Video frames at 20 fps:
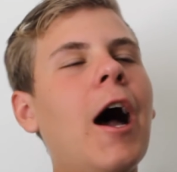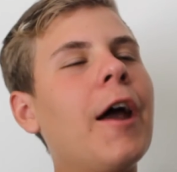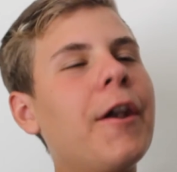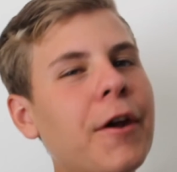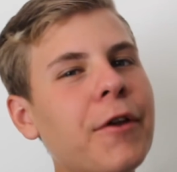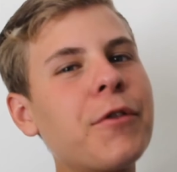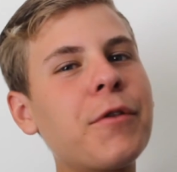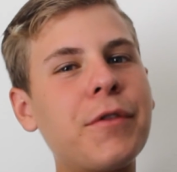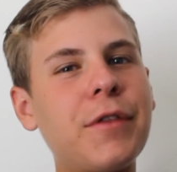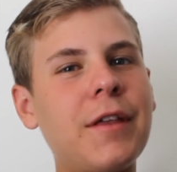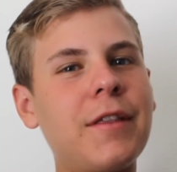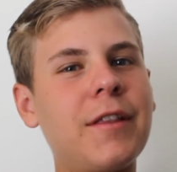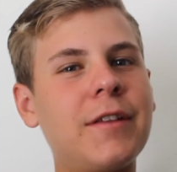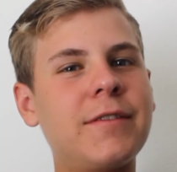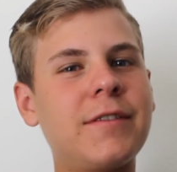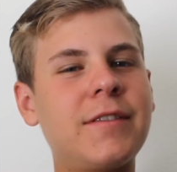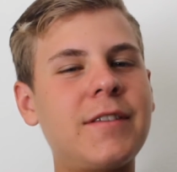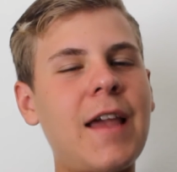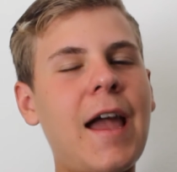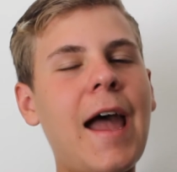another thing
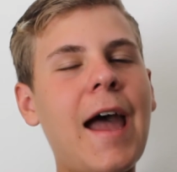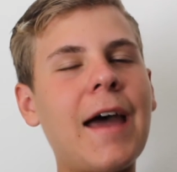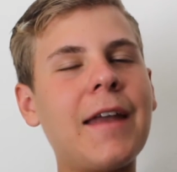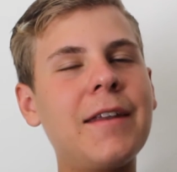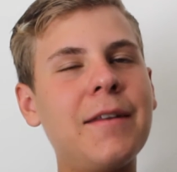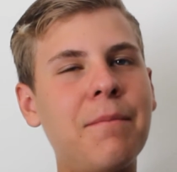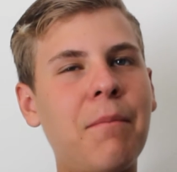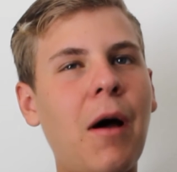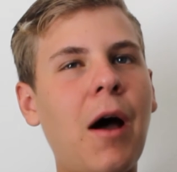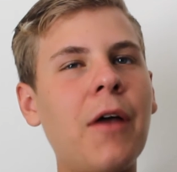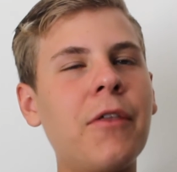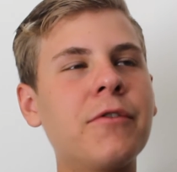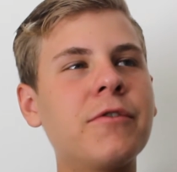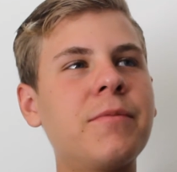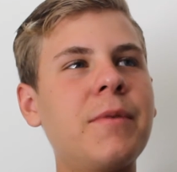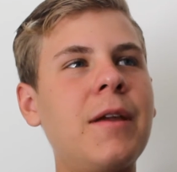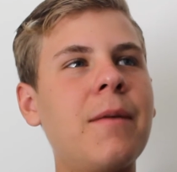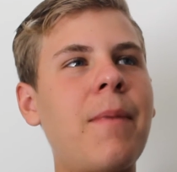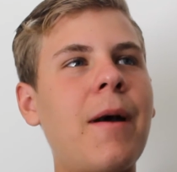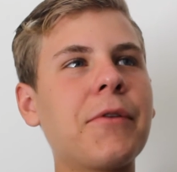that's sad, it bothers
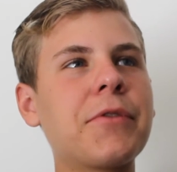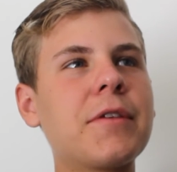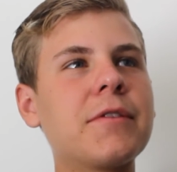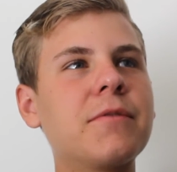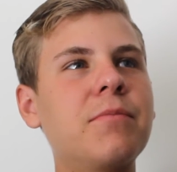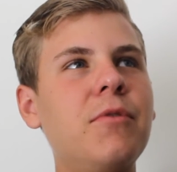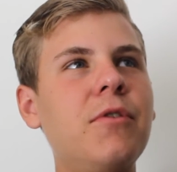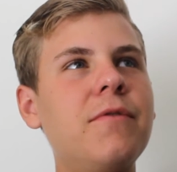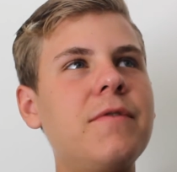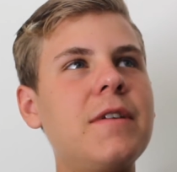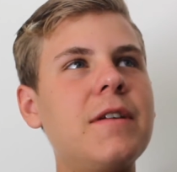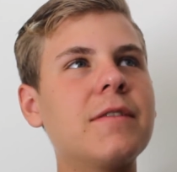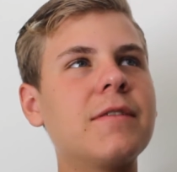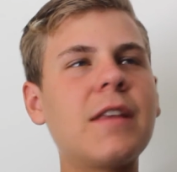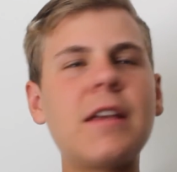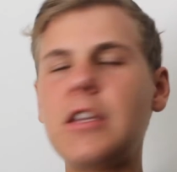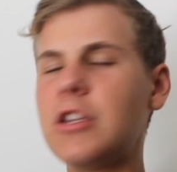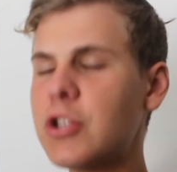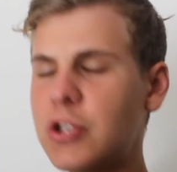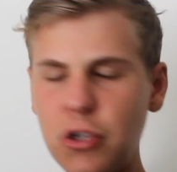me about this movie is
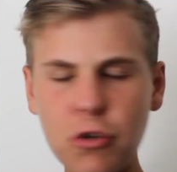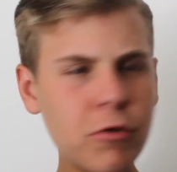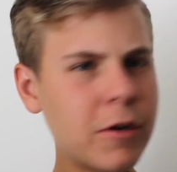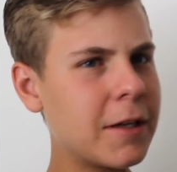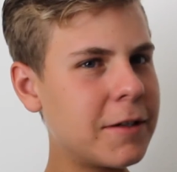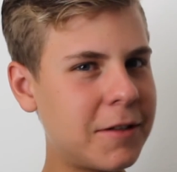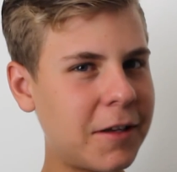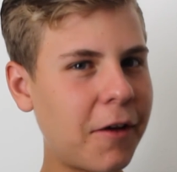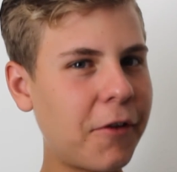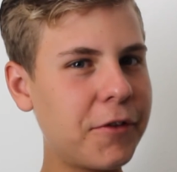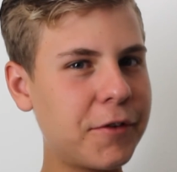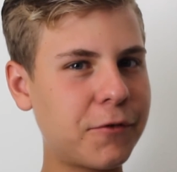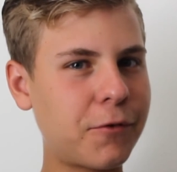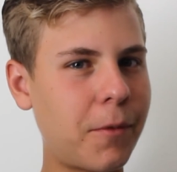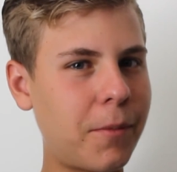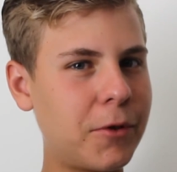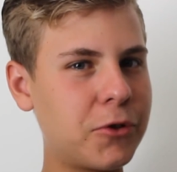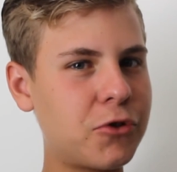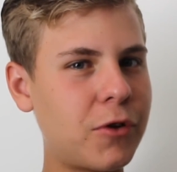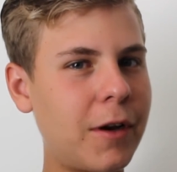that you could tell this
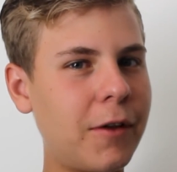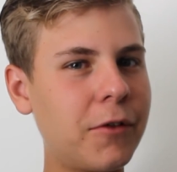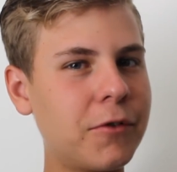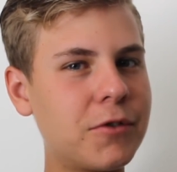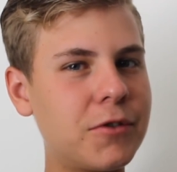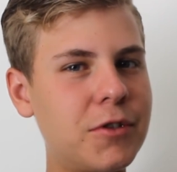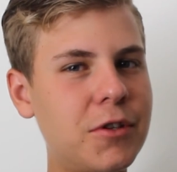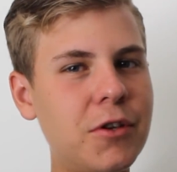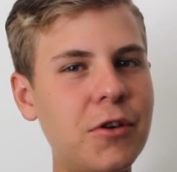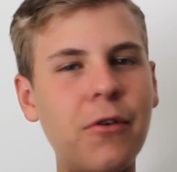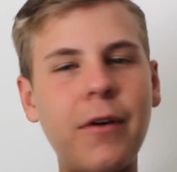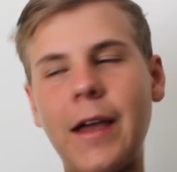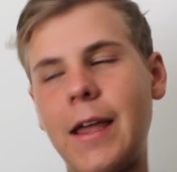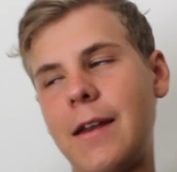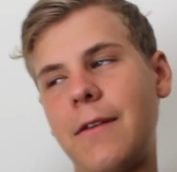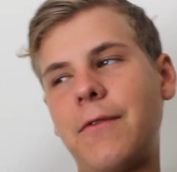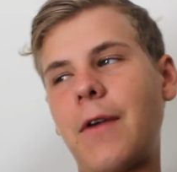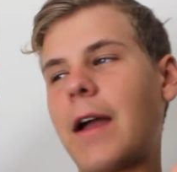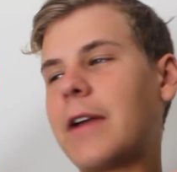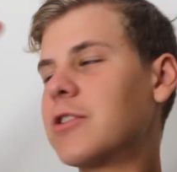from the trailers too,
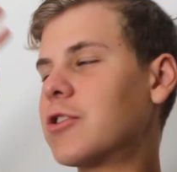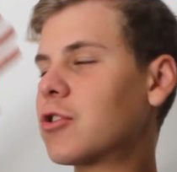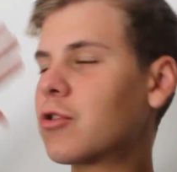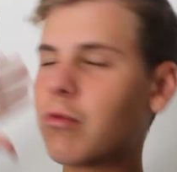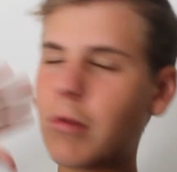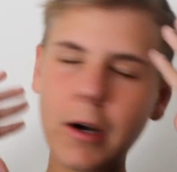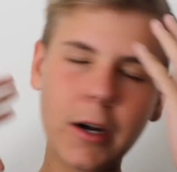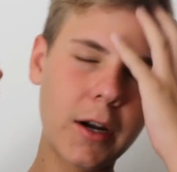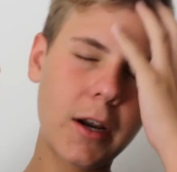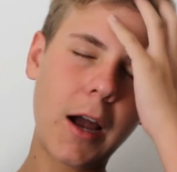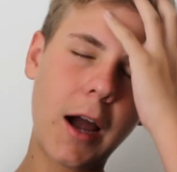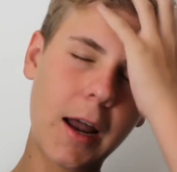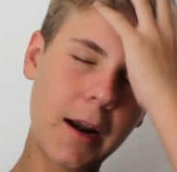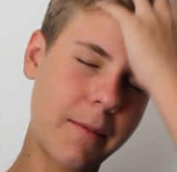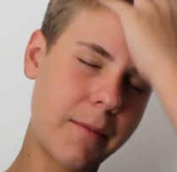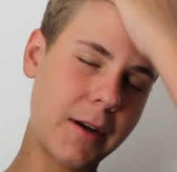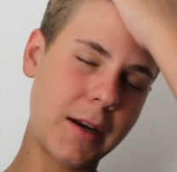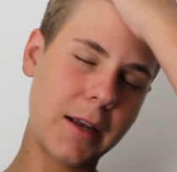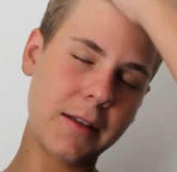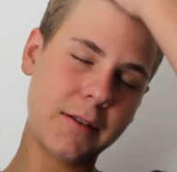and if I swear to God
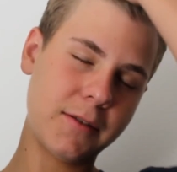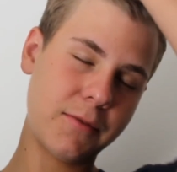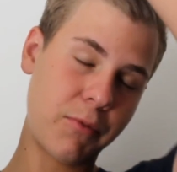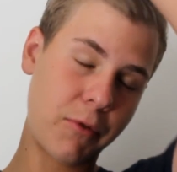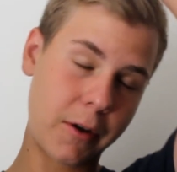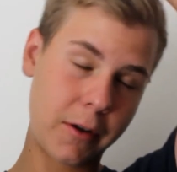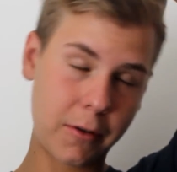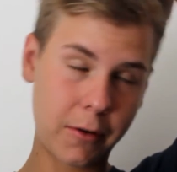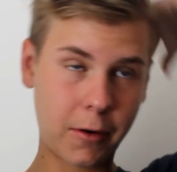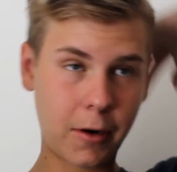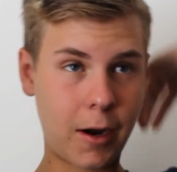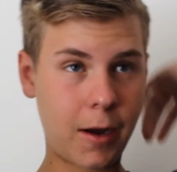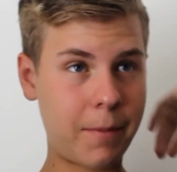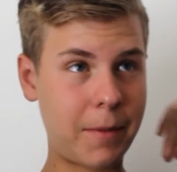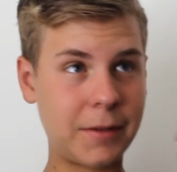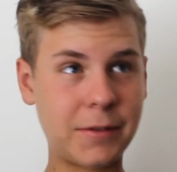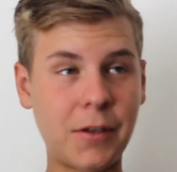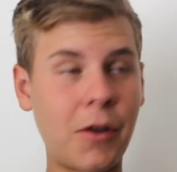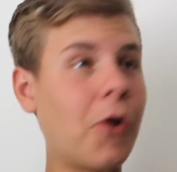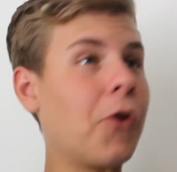I'm gonna get spoiler
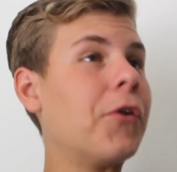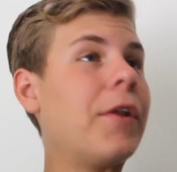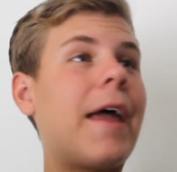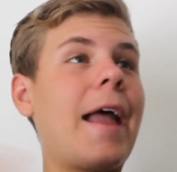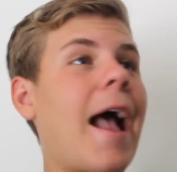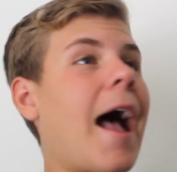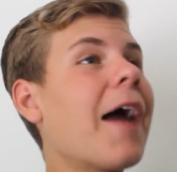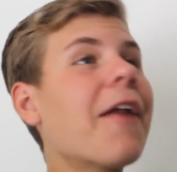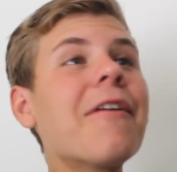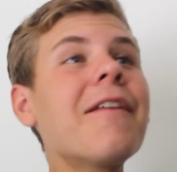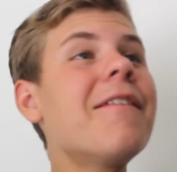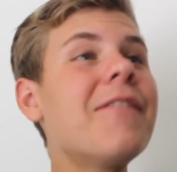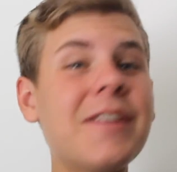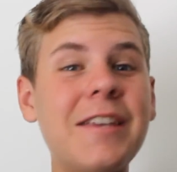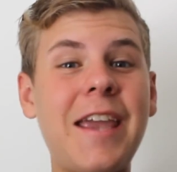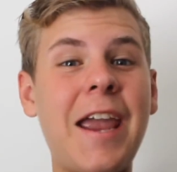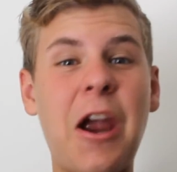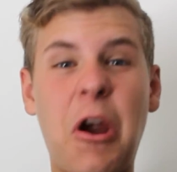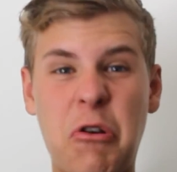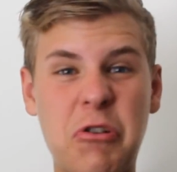comments all day. I don't even
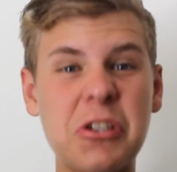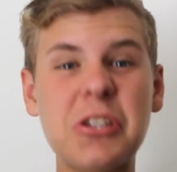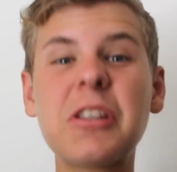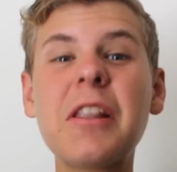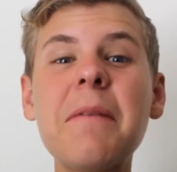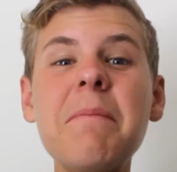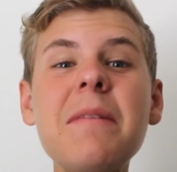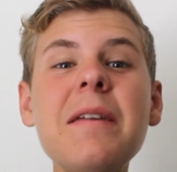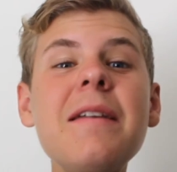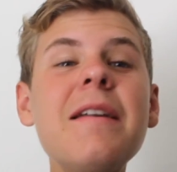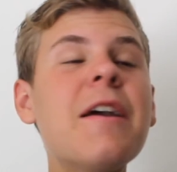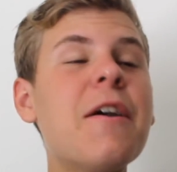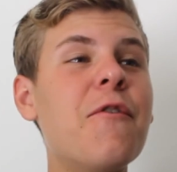care, just let me